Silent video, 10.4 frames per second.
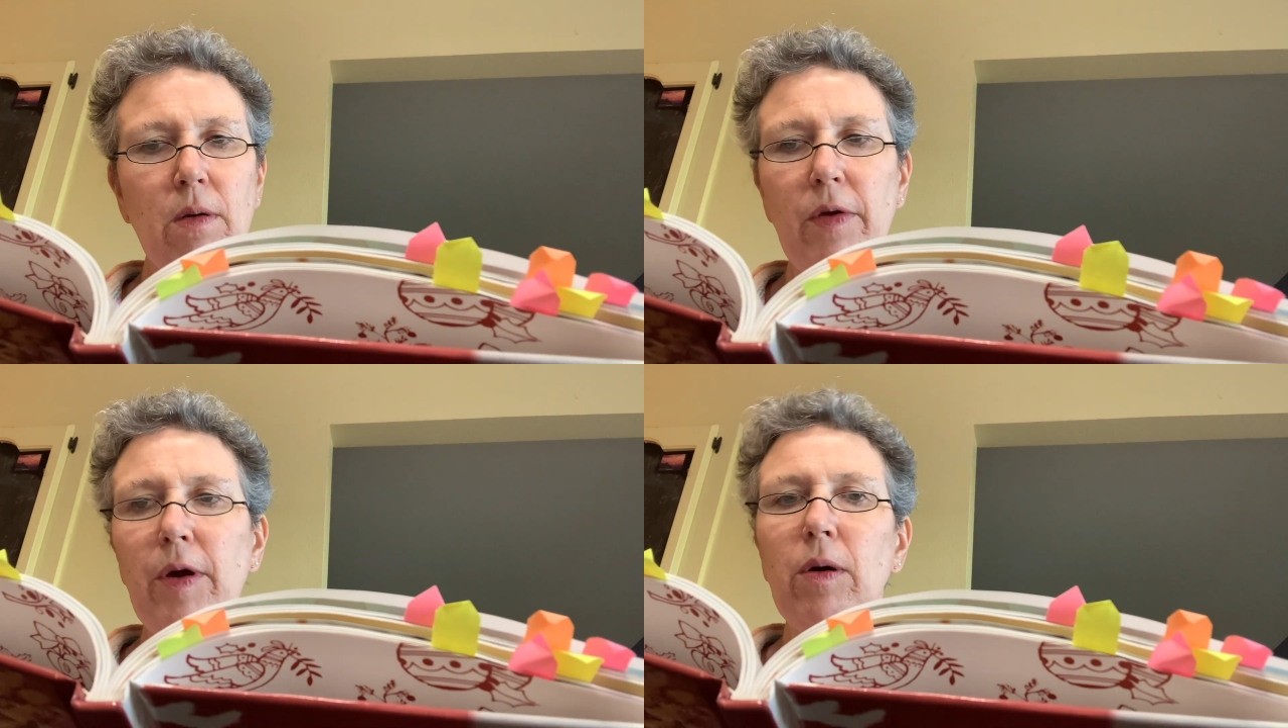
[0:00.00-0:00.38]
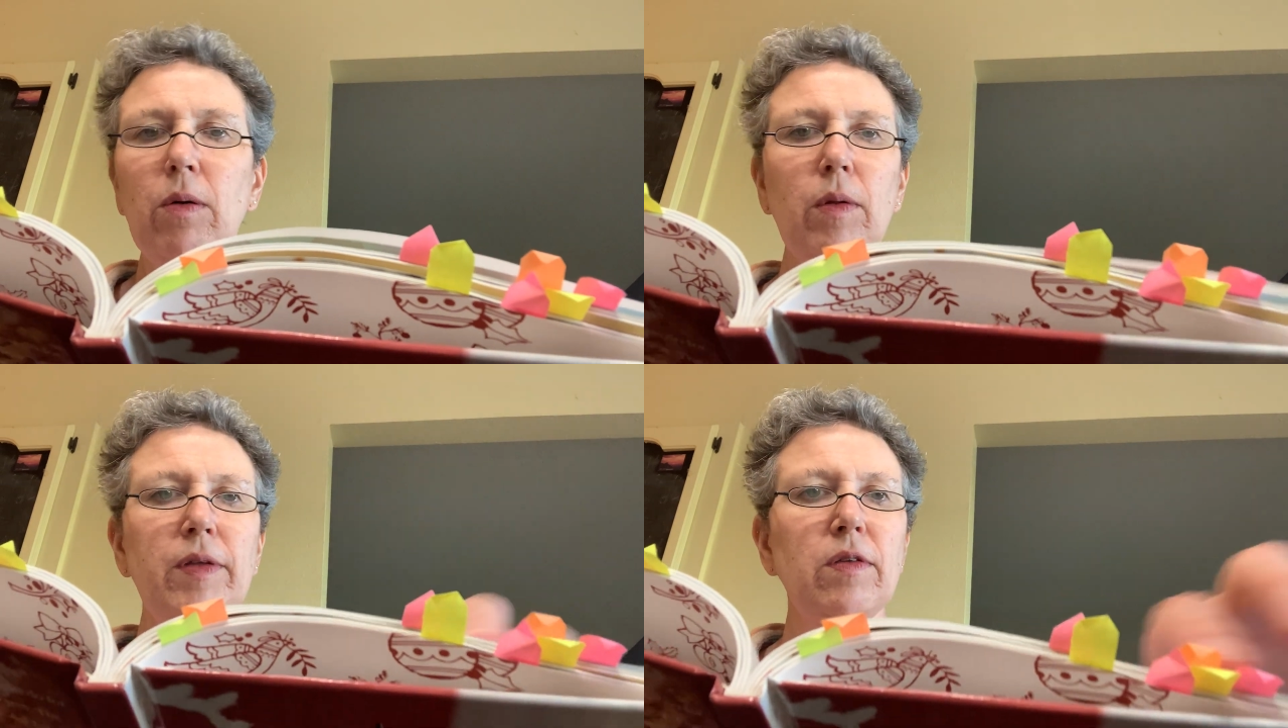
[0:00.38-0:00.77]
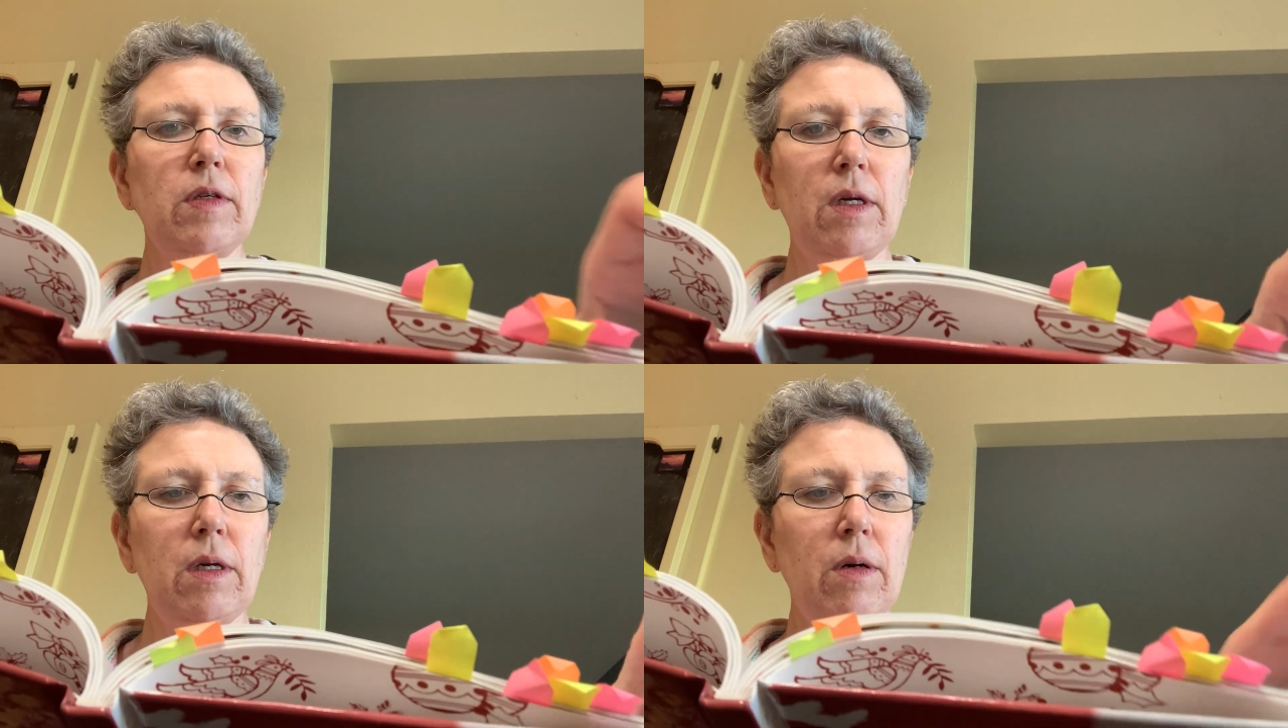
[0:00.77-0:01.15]
oh, let's
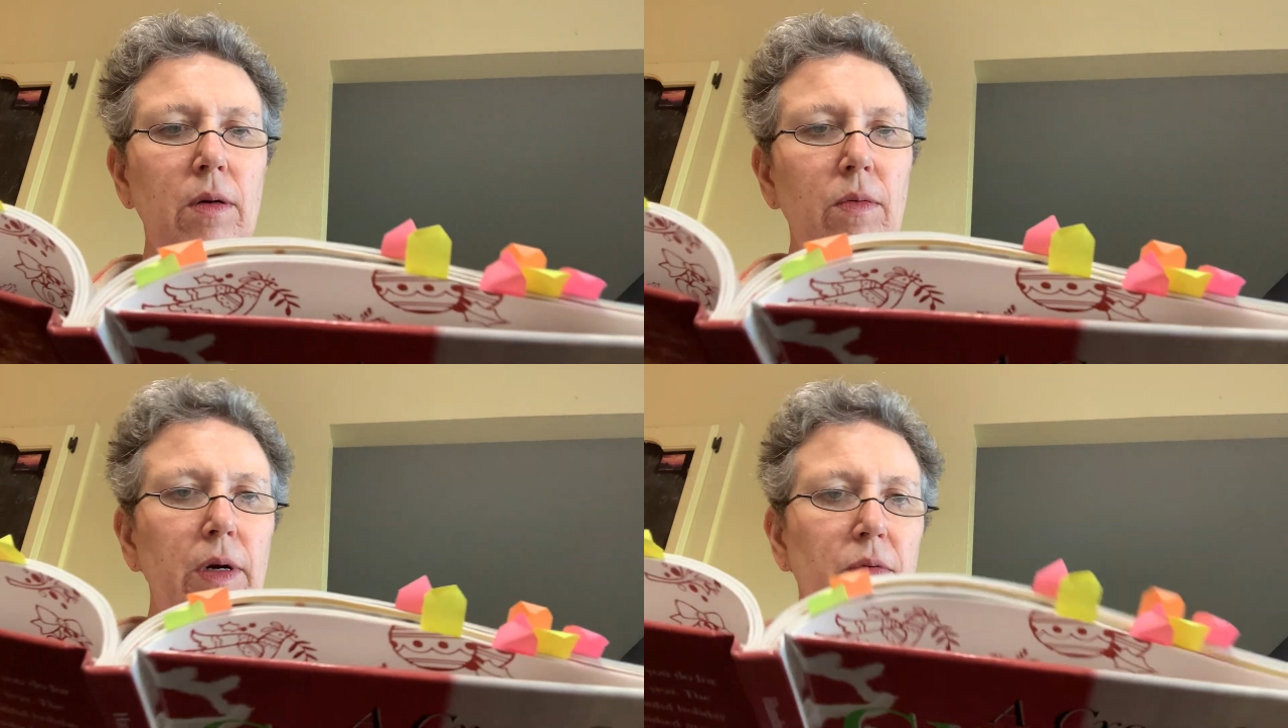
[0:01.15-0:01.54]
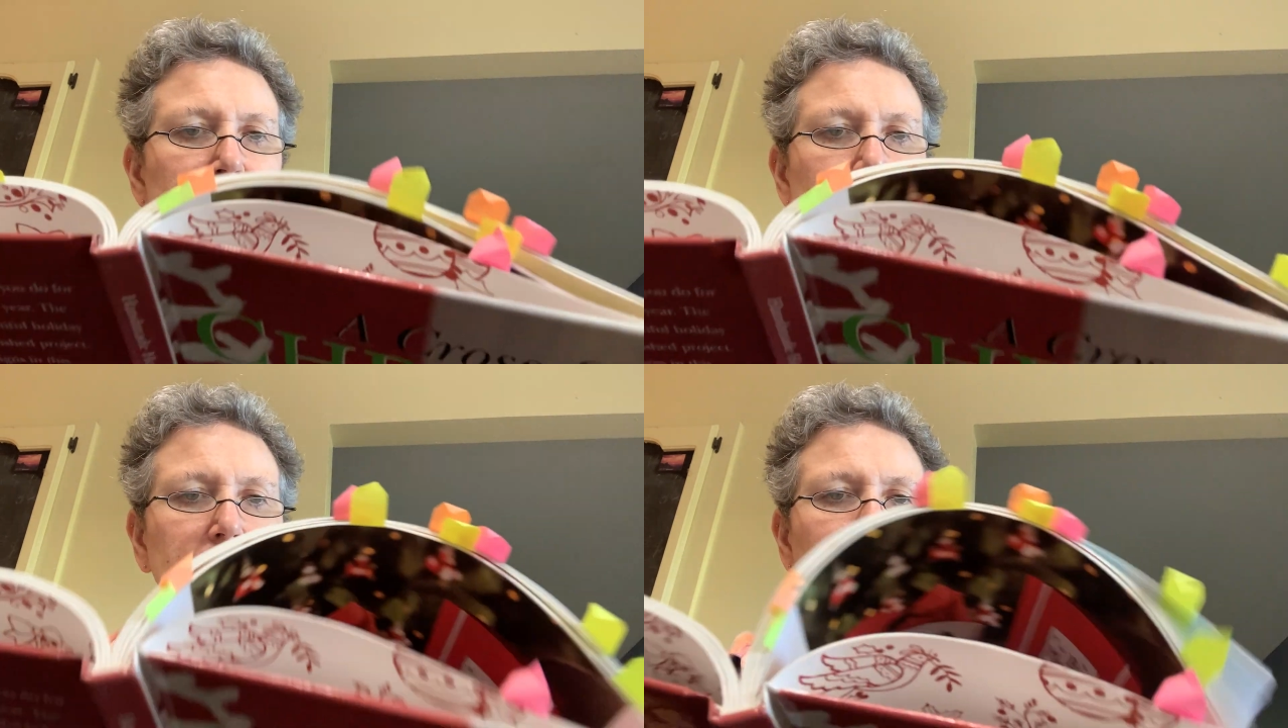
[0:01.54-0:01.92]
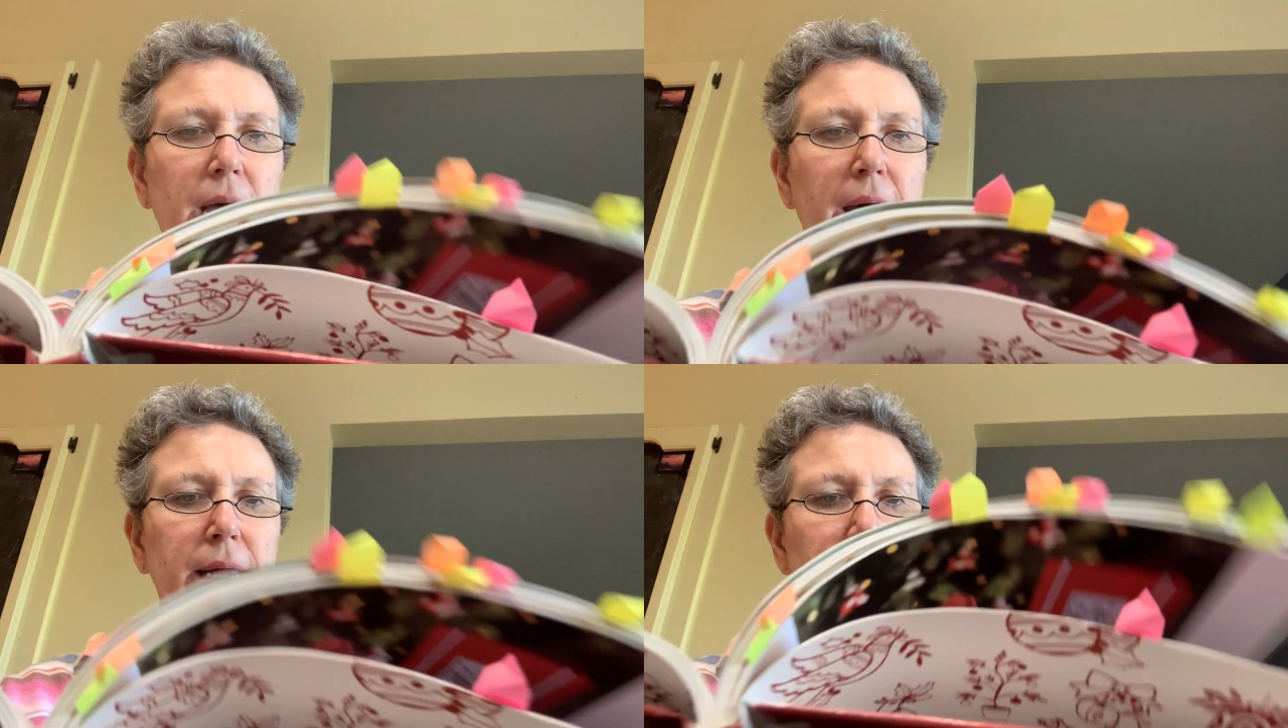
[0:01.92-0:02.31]
see, where was that
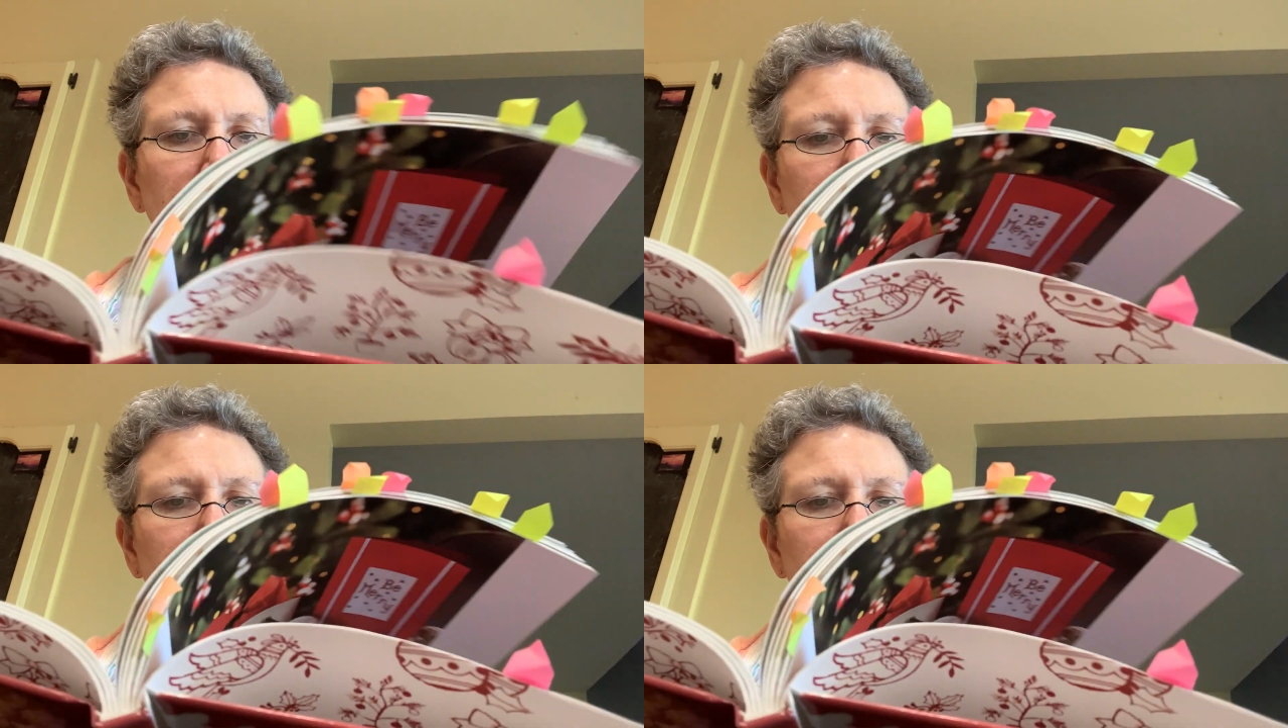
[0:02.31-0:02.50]
cat?